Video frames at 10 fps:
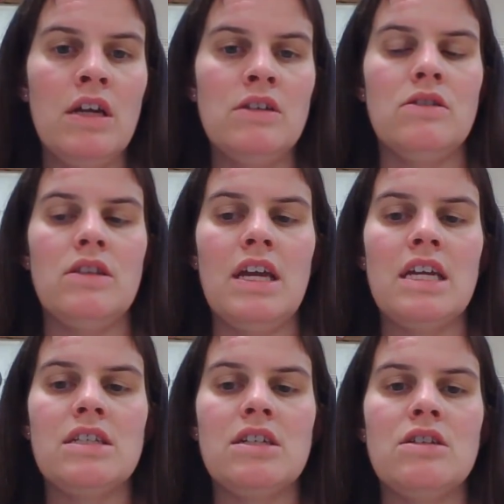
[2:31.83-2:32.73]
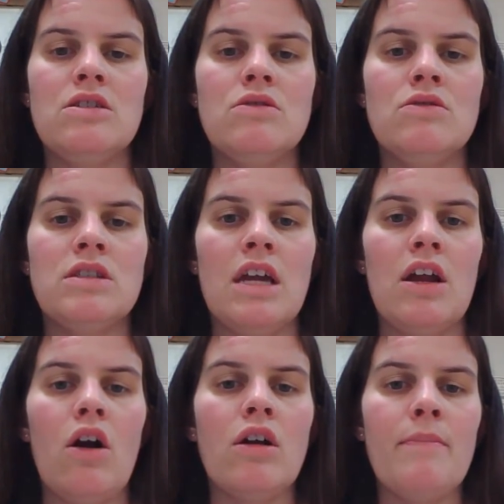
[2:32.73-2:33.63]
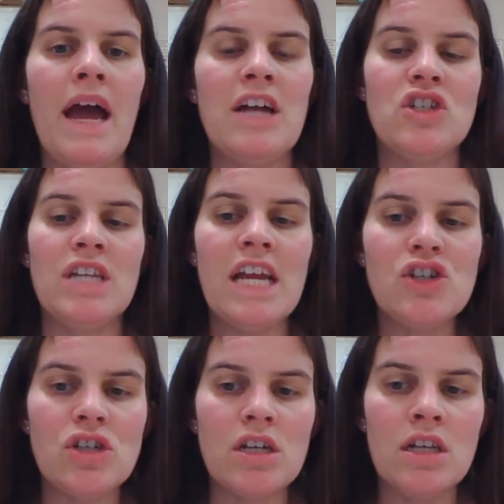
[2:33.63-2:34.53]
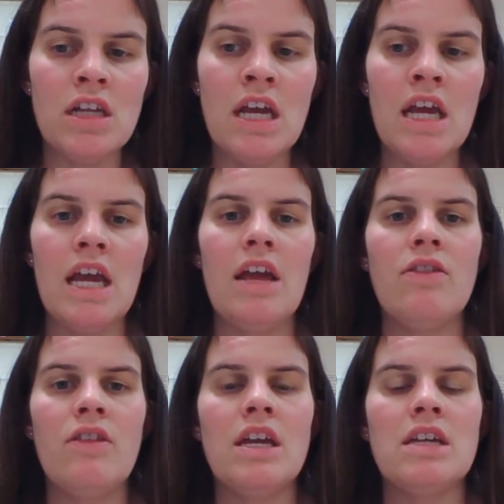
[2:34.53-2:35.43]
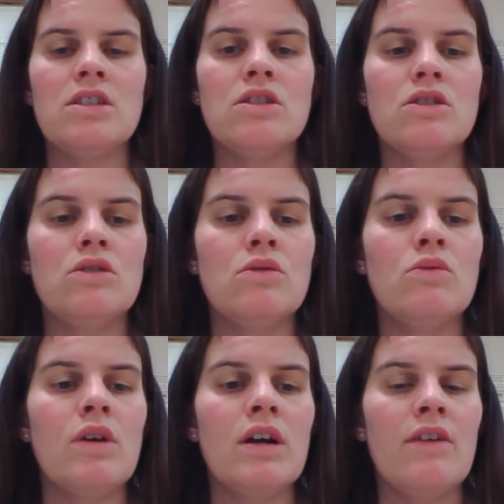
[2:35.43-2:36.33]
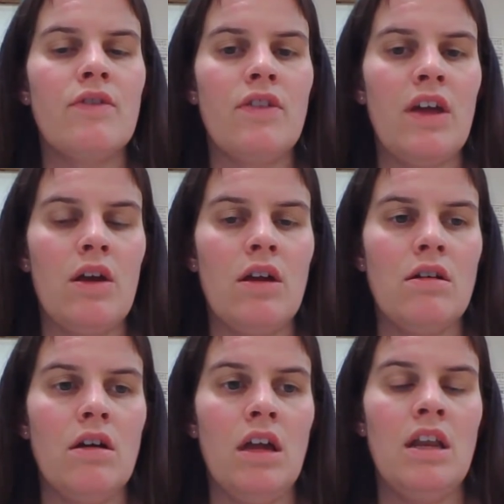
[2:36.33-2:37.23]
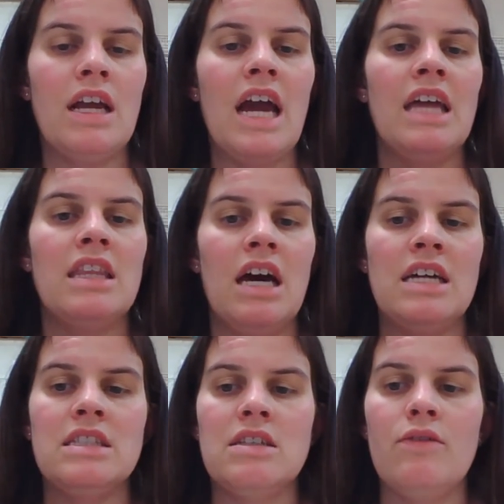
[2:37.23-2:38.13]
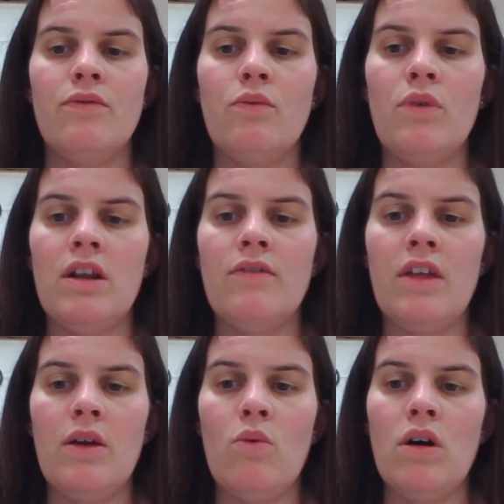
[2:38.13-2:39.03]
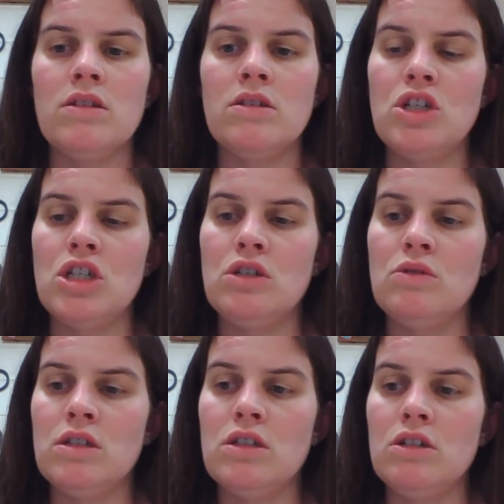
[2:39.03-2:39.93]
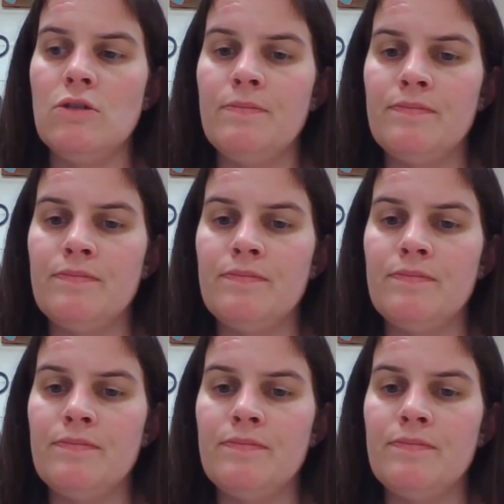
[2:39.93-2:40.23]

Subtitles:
So they get to use their own imagination, and they get to do whatever in the guidelines of whatever they want to choose and do.